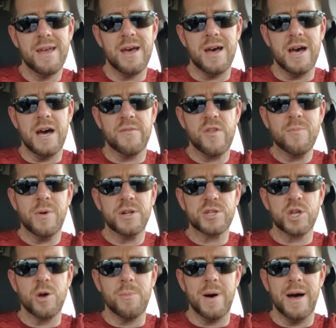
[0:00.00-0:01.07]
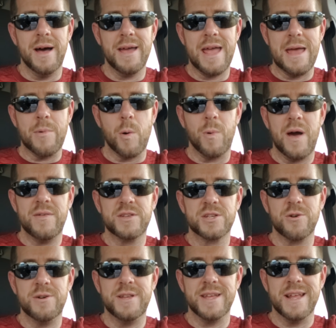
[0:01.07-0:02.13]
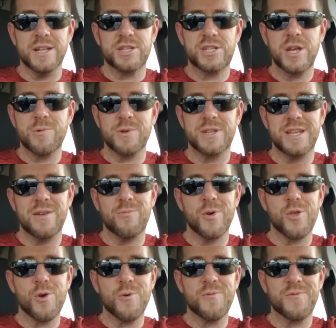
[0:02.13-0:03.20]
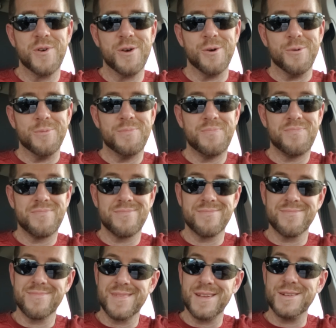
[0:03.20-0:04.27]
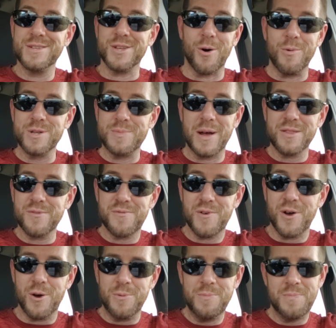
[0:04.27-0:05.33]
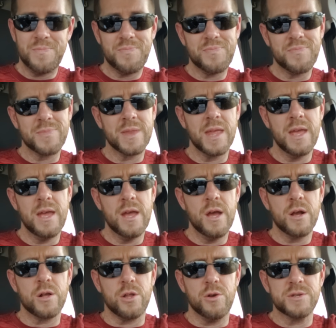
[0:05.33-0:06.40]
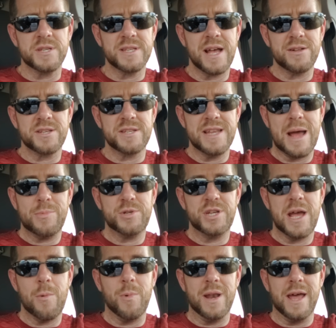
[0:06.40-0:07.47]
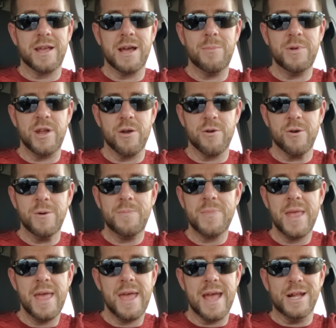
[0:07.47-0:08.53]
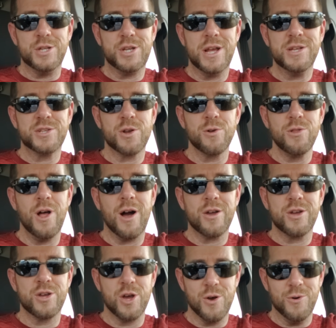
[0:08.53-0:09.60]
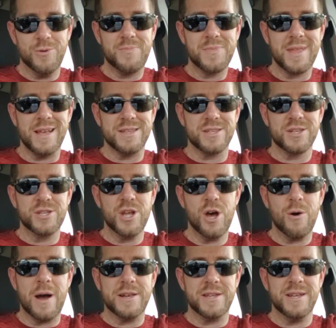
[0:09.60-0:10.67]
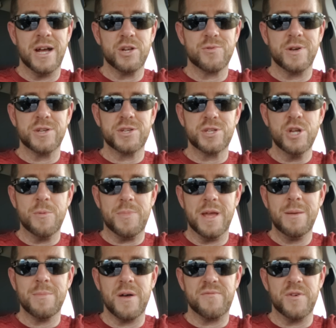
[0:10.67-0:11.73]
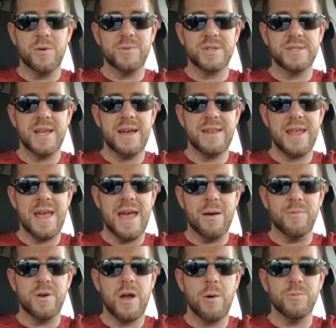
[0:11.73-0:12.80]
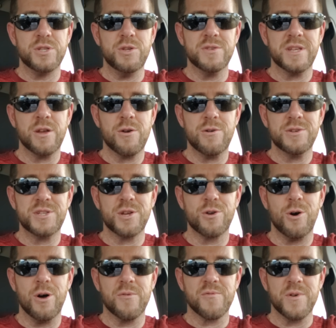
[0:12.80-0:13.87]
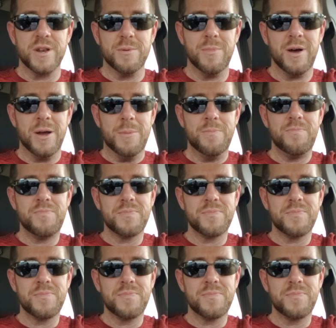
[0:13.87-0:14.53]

Uh, a few months go by, and my wife started to get secretive with her phone. It's always about the phone. Closes out Snapchat when I come near her and changed her lock code. He says, No, I did not try snooping. My phone was dead and was using hers to call a friend of mine.